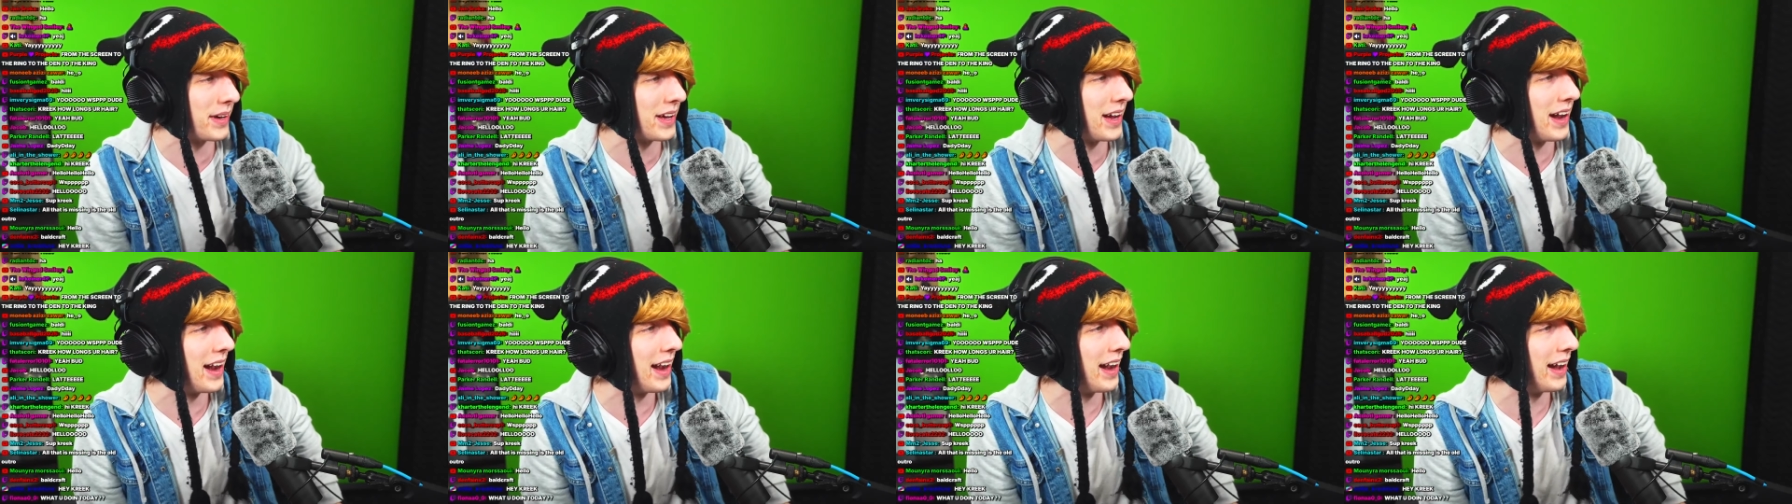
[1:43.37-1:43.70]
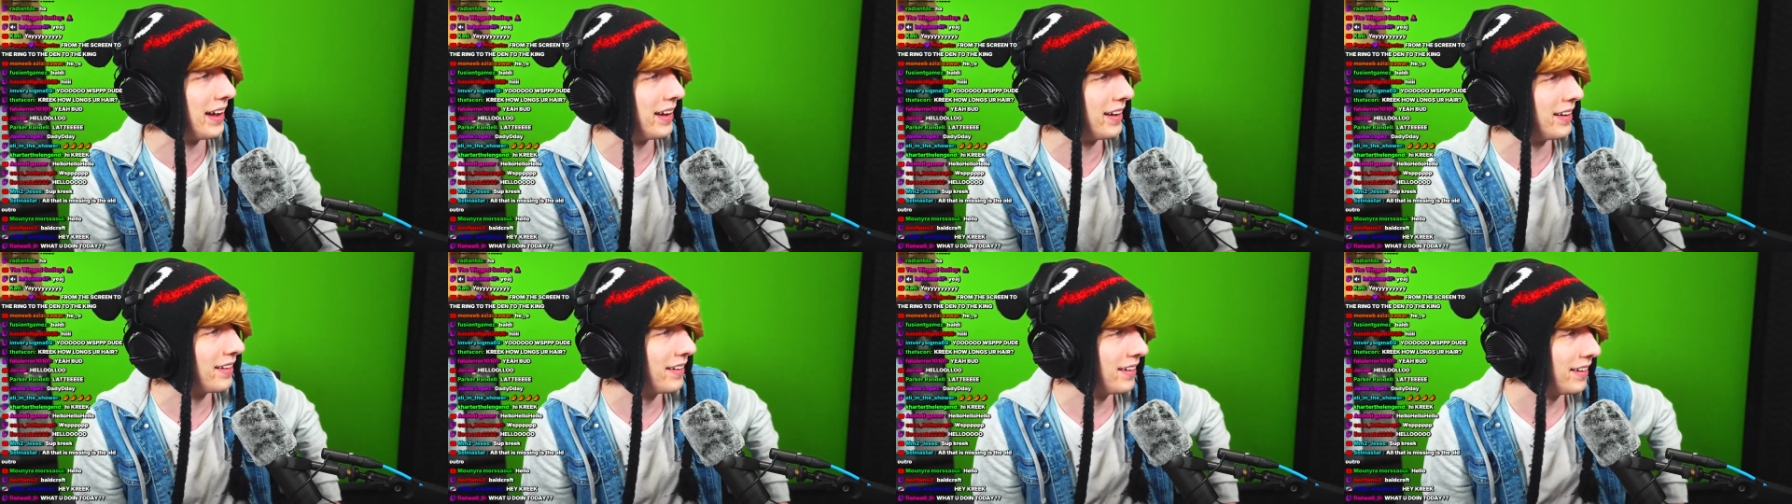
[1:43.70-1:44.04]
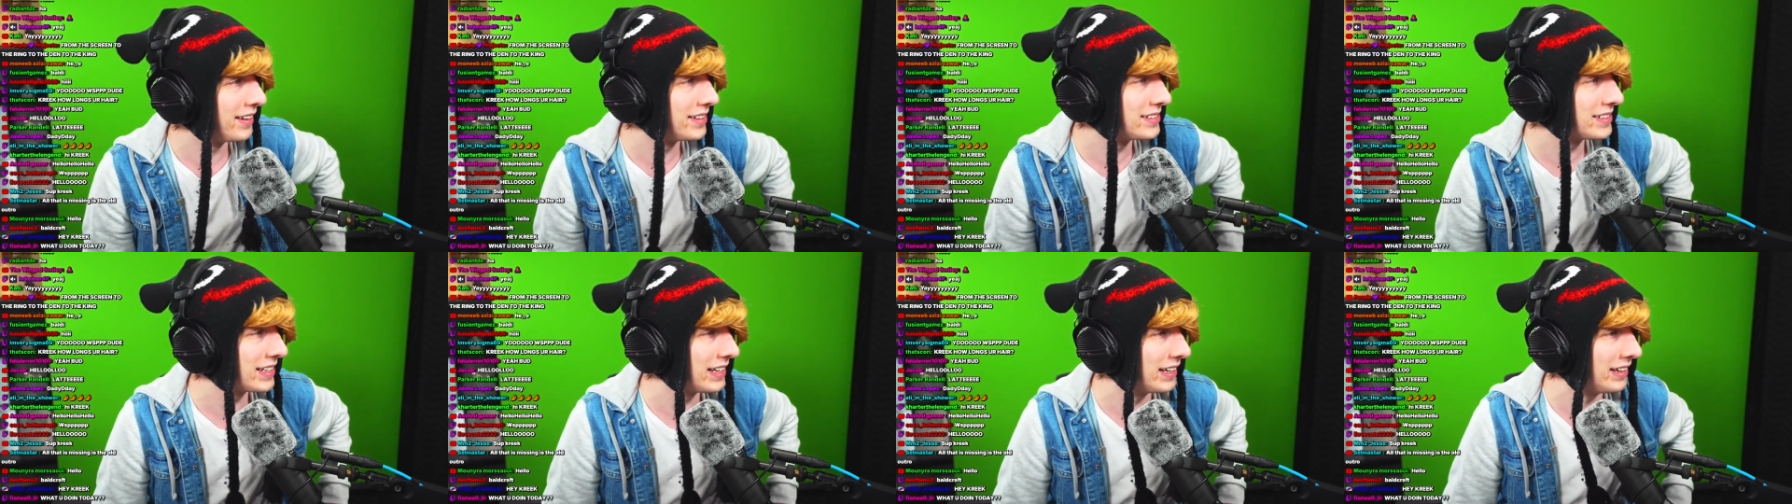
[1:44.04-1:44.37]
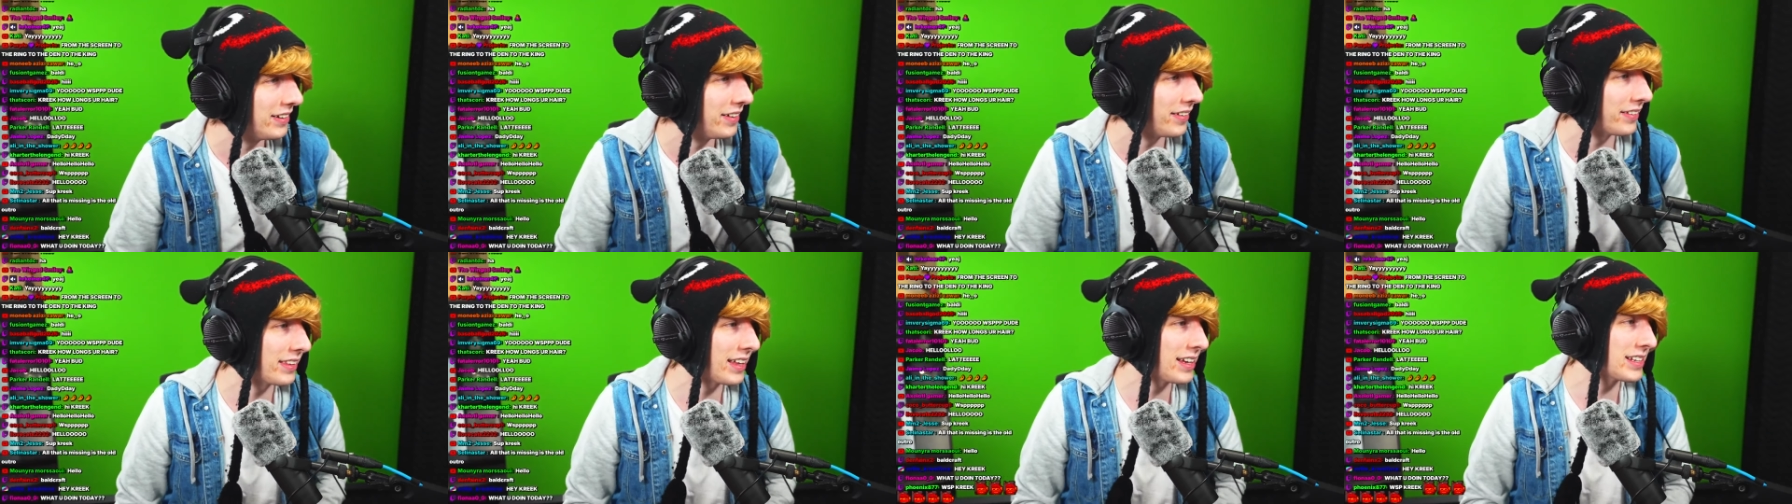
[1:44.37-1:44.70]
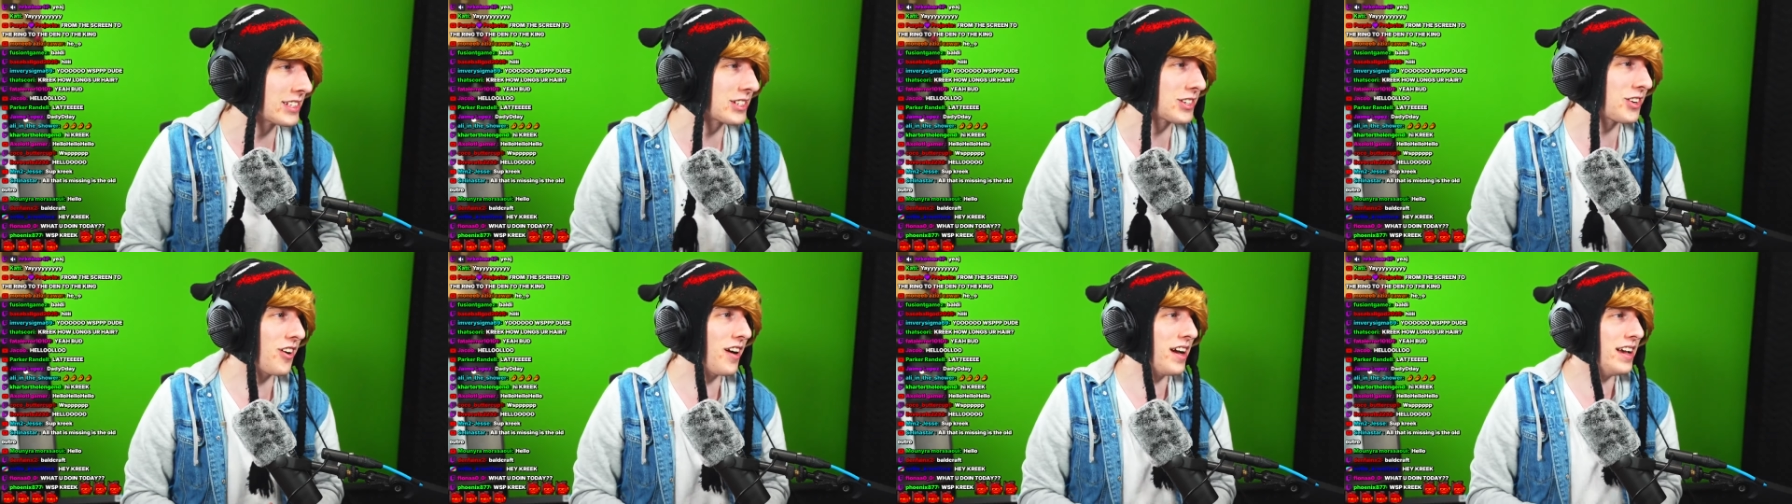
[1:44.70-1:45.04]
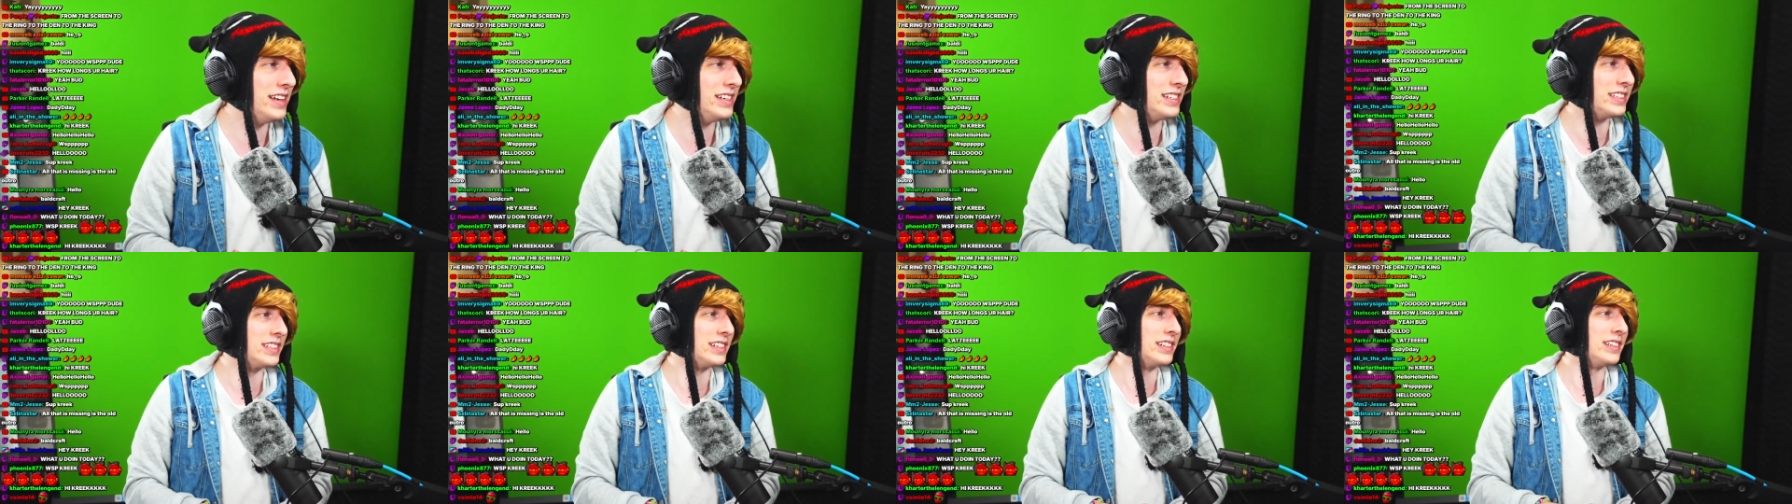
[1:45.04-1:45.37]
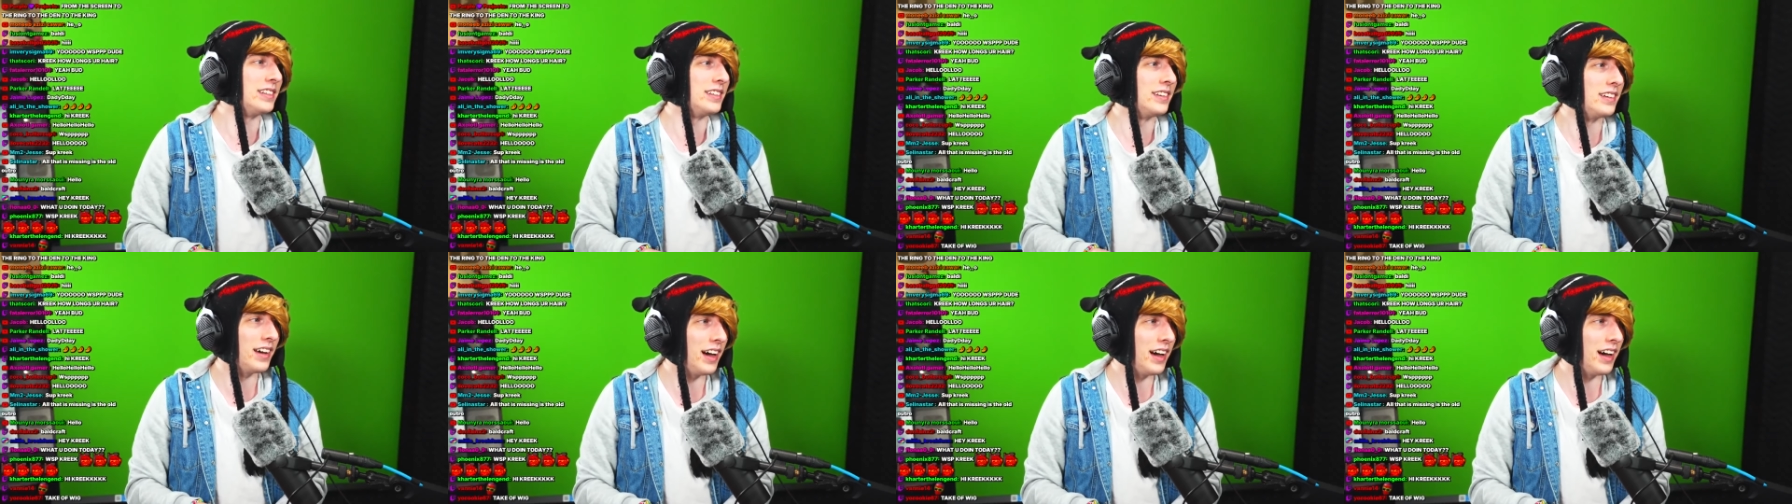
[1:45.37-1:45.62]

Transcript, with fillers: guy. I don't know if that's crazy.